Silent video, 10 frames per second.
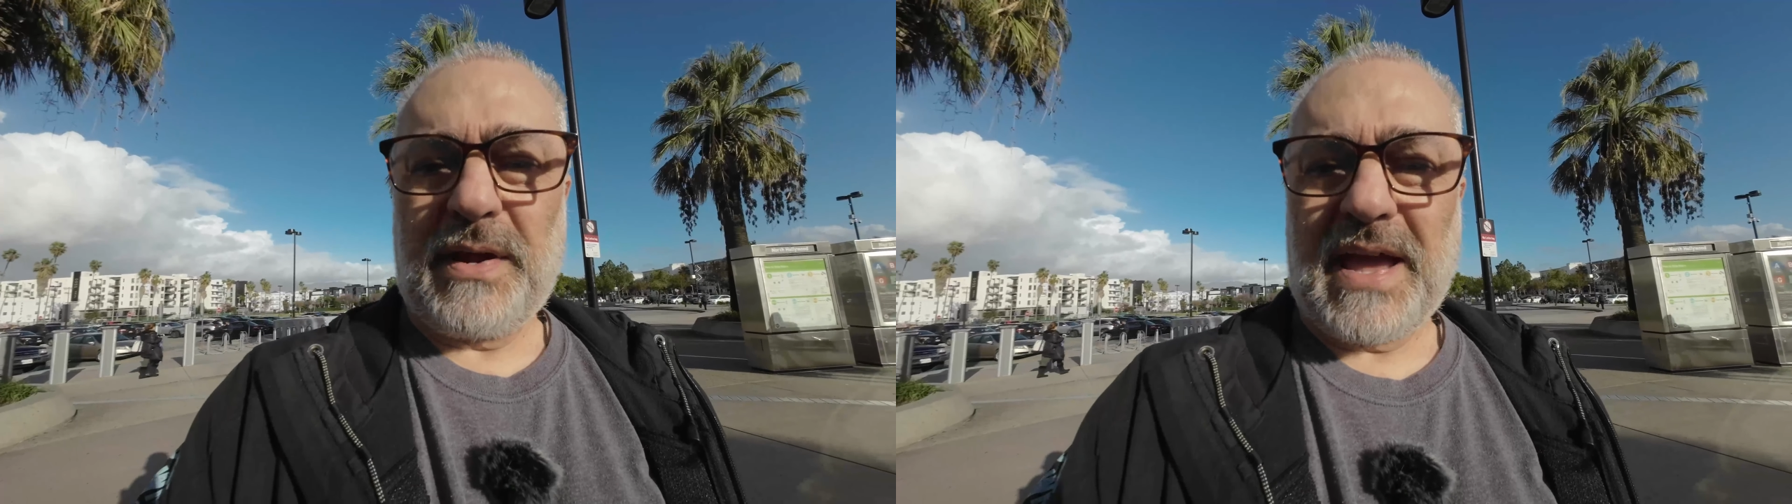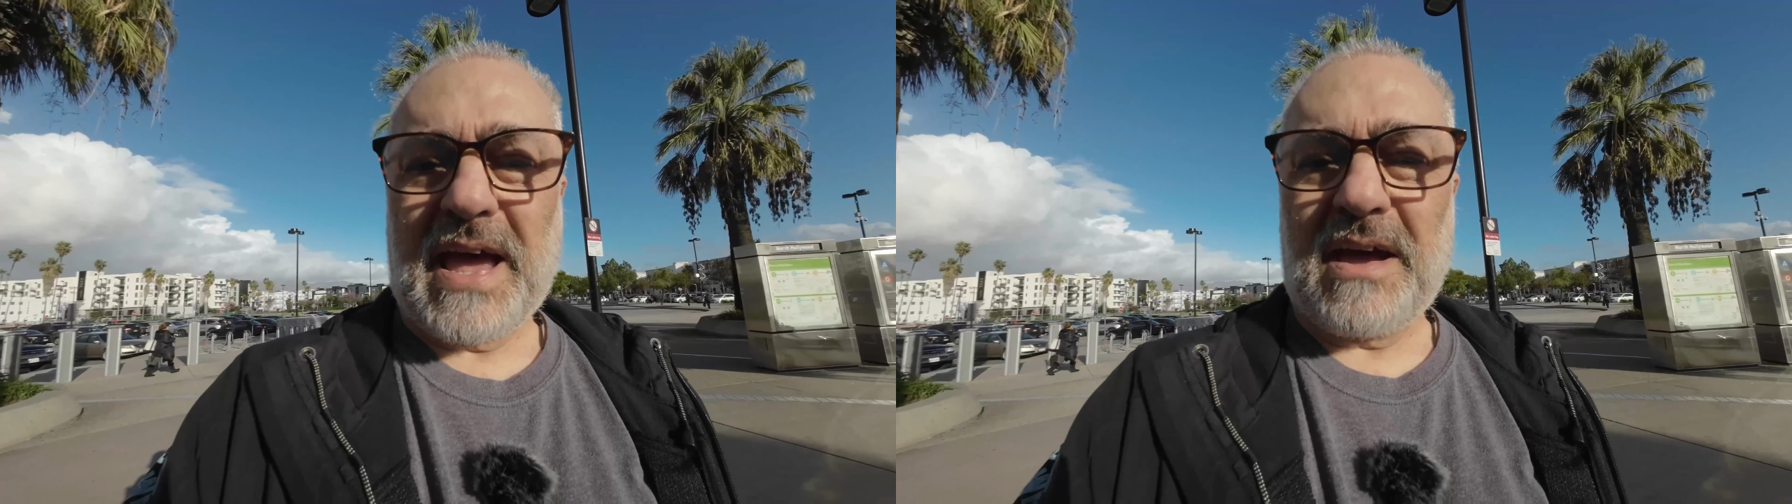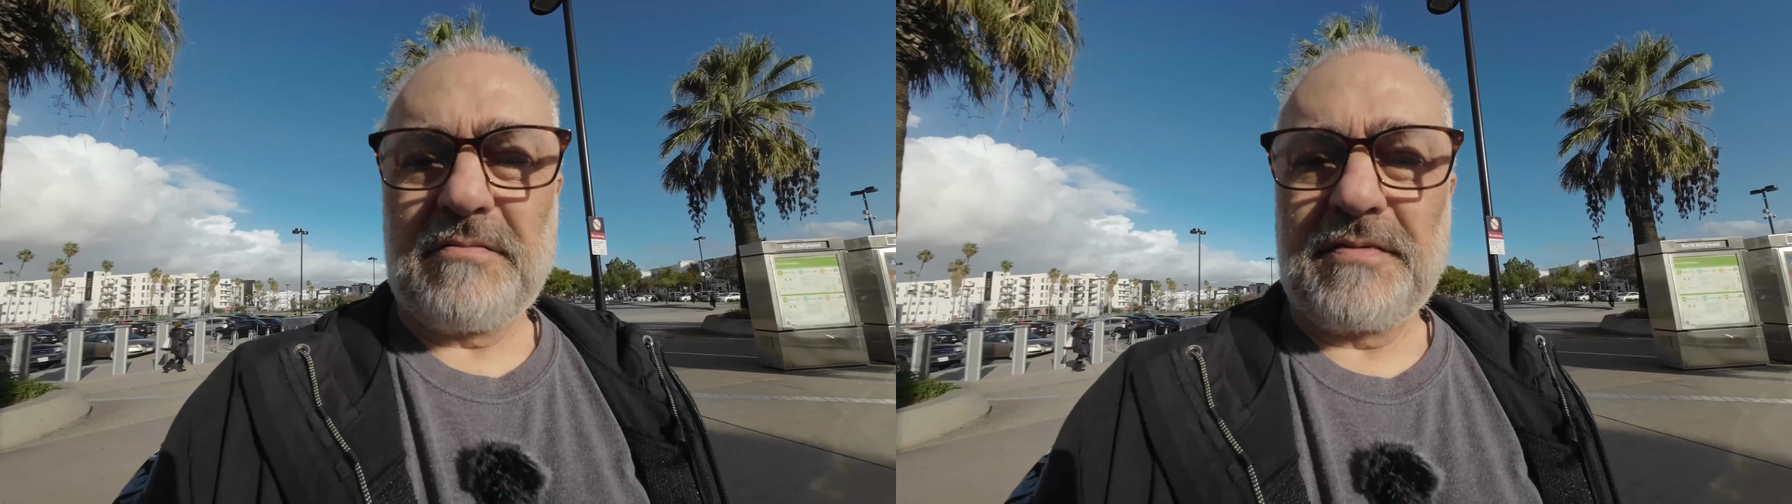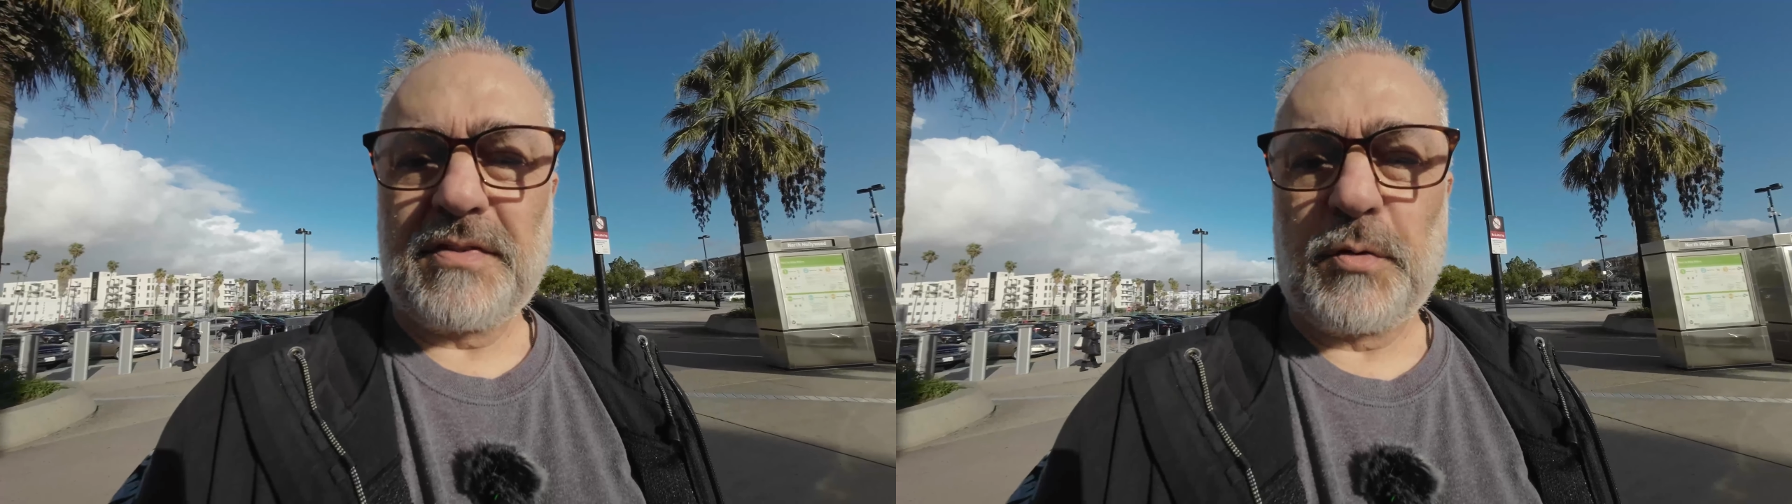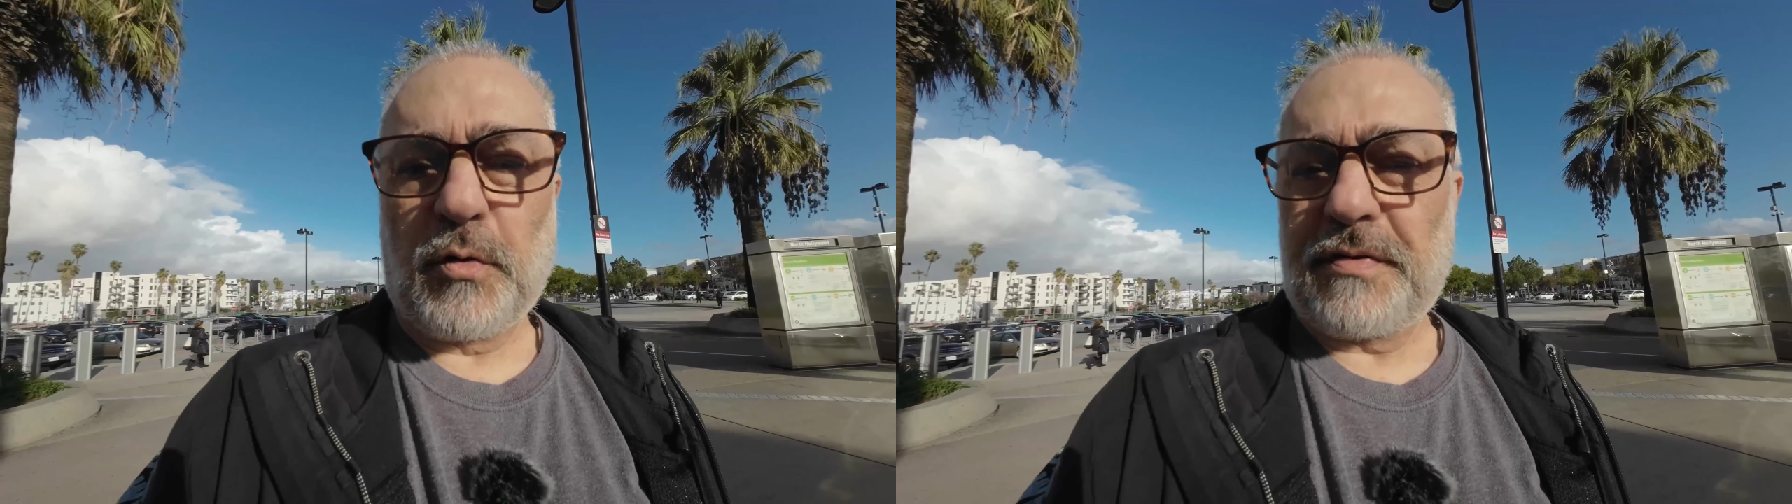we have
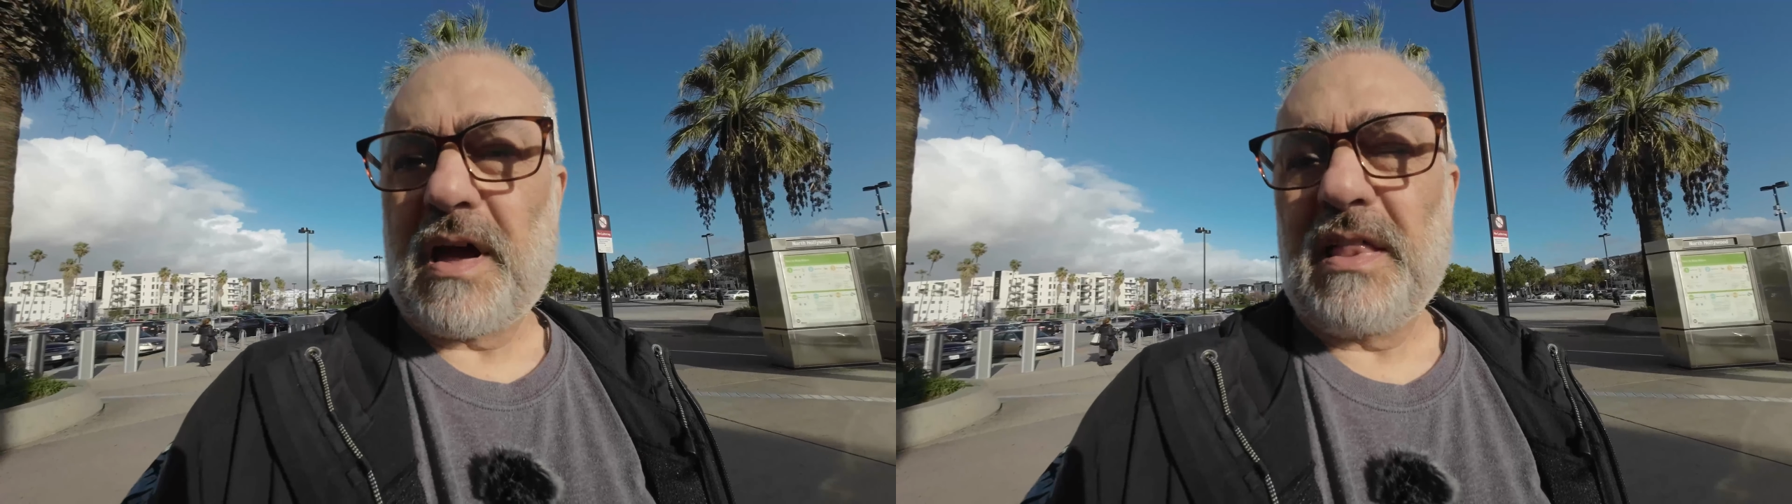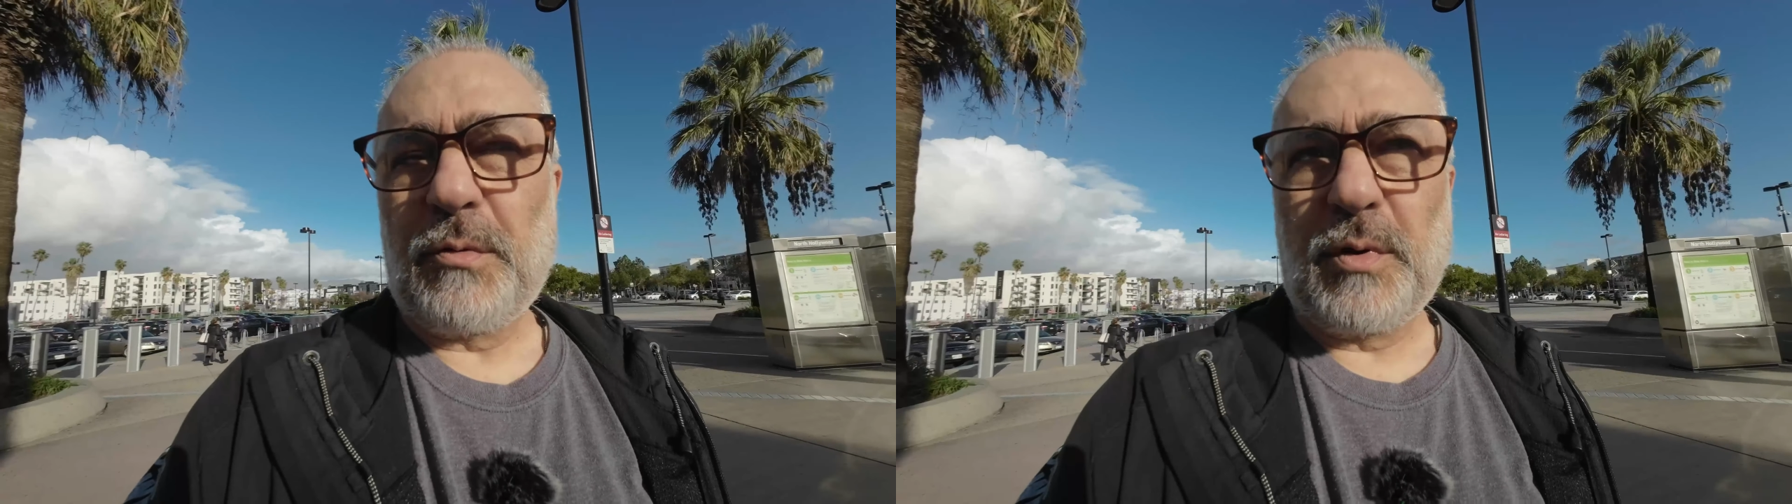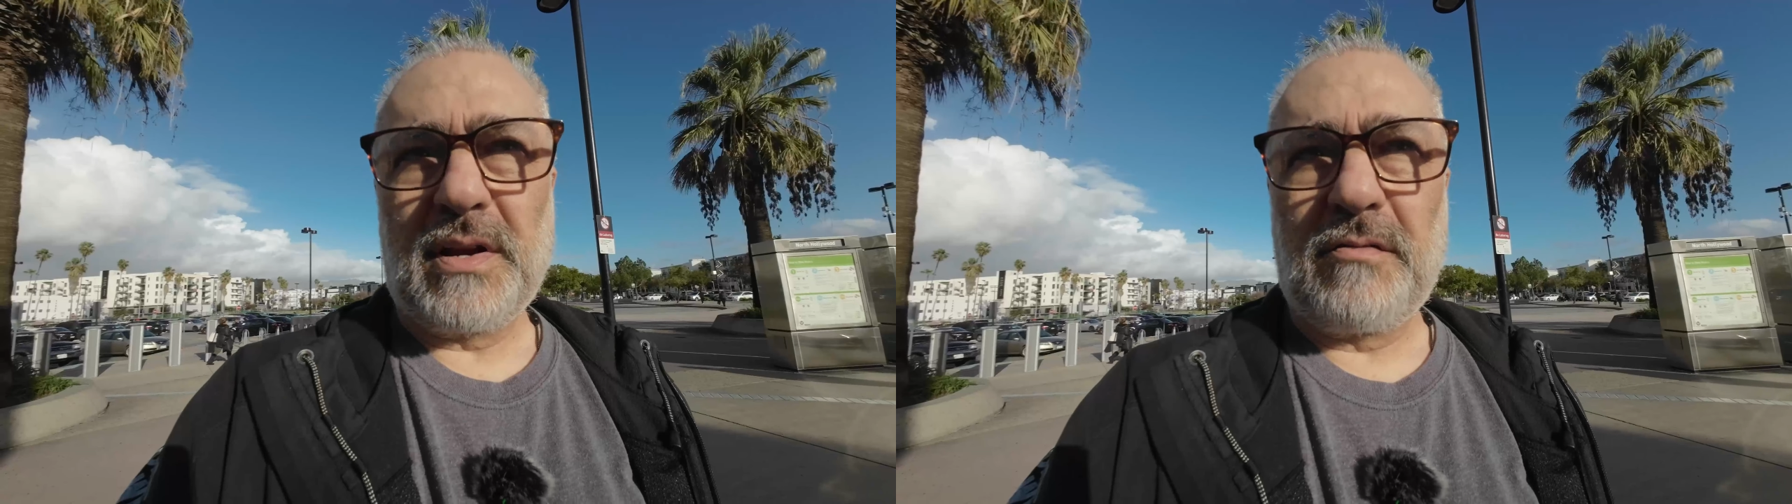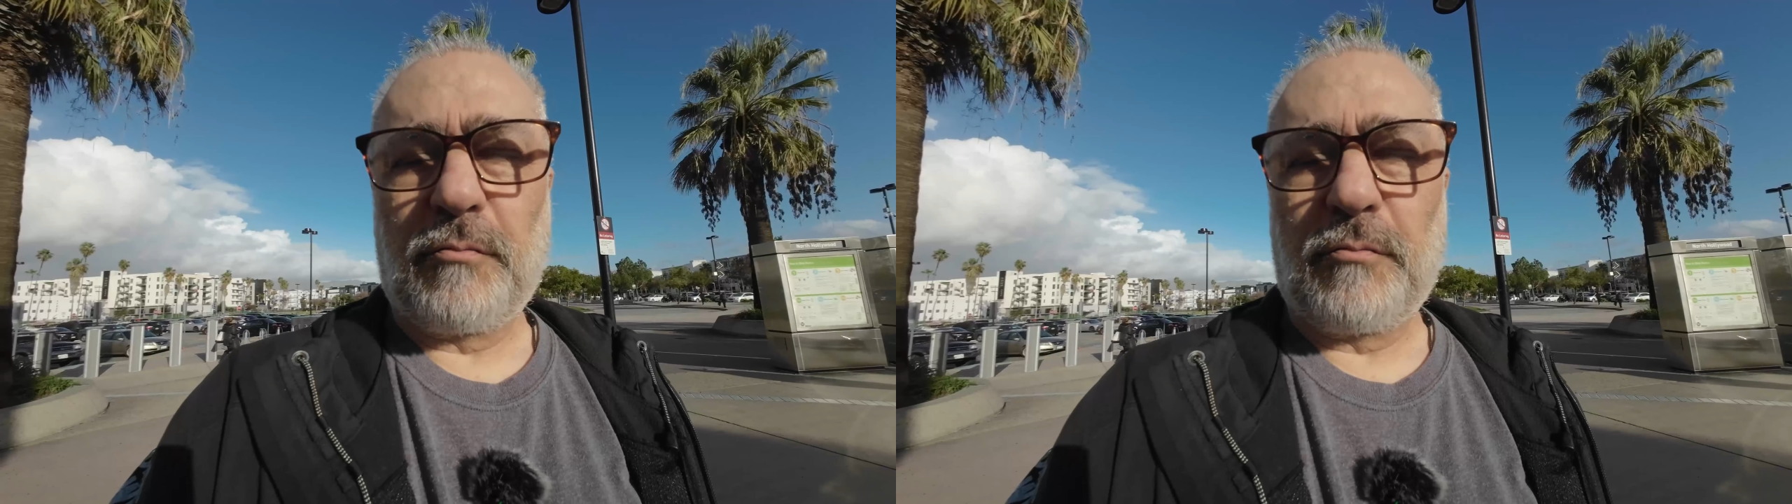the North Hollywood